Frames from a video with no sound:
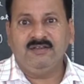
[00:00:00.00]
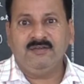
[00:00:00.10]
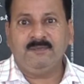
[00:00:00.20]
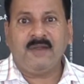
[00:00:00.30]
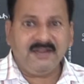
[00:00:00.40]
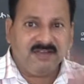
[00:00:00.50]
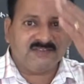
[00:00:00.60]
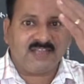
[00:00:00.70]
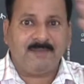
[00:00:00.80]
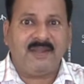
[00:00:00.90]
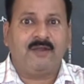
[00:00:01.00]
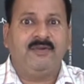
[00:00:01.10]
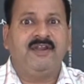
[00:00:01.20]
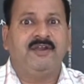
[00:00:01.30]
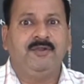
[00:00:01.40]
partner's capital account
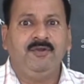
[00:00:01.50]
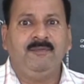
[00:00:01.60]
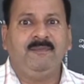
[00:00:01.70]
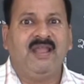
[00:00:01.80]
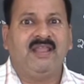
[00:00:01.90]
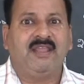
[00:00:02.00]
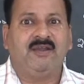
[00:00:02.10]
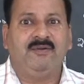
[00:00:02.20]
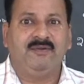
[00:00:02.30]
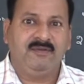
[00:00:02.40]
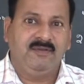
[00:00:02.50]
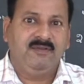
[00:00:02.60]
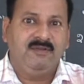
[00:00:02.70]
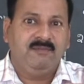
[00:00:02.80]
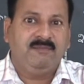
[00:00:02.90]
debtor to bank account.
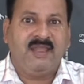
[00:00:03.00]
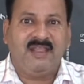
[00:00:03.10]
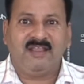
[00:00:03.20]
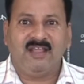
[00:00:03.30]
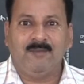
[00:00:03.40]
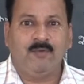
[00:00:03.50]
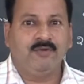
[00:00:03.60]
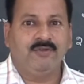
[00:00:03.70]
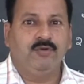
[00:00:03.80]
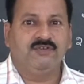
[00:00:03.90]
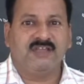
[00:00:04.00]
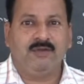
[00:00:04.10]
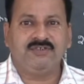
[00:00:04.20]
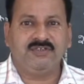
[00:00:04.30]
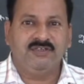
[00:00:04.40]
Bank amount goes
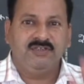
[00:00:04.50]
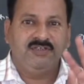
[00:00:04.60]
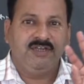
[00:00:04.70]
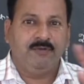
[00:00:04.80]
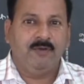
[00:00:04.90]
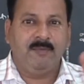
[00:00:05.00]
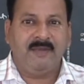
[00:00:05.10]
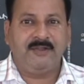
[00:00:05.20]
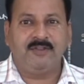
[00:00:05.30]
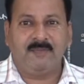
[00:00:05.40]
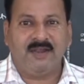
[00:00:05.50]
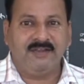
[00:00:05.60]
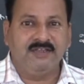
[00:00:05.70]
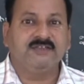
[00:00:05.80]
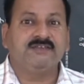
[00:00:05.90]
out, it will be paid to the
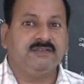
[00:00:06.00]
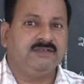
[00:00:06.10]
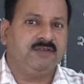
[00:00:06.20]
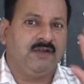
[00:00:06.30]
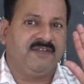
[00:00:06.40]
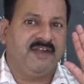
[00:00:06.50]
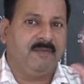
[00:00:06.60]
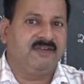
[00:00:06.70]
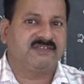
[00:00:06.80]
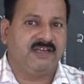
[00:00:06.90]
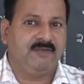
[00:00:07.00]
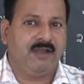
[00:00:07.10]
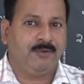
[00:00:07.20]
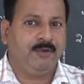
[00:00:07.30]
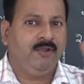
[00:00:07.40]
partner. So on the debit side we
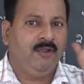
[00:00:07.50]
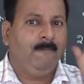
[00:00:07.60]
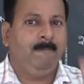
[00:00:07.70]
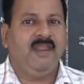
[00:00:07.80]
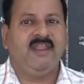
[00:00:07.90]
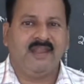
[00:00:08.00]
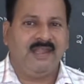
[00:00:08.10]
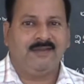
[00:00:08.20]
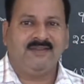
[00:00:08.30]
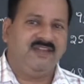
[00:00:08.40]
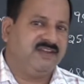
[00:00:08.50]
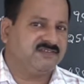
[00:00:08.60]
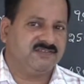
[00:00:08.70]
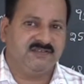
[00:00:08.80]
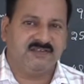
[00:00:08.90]
have to make entry.
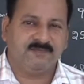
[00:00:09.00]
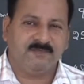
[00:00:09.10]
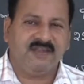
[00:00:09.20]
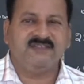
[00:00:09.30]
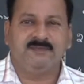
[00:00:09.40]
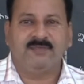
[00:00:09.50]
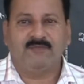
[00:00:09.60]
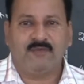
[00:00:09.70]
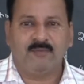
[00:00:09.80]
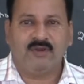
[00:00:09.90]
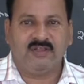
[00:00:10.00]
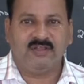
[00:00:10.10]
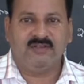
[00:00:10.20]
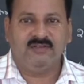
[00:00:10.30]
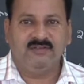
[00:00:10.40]
That's a very simple formula.
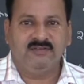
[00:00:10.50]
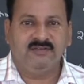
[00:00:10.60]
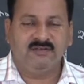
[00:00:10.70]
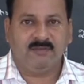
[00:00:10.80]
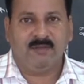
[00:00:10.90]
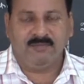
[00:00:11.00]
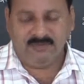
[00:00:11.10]
Remember.